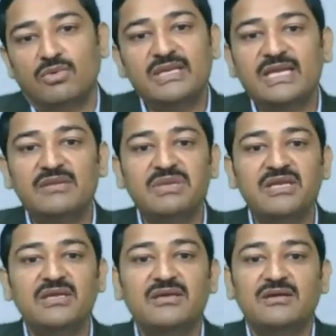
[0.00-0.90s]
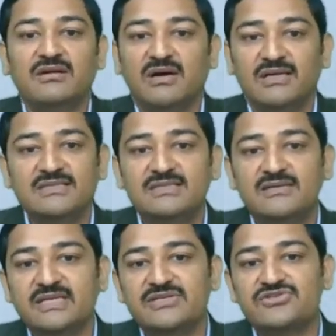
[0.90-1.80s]
One can be
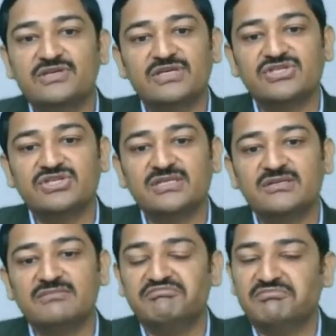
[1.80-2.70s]
uncertain strategy,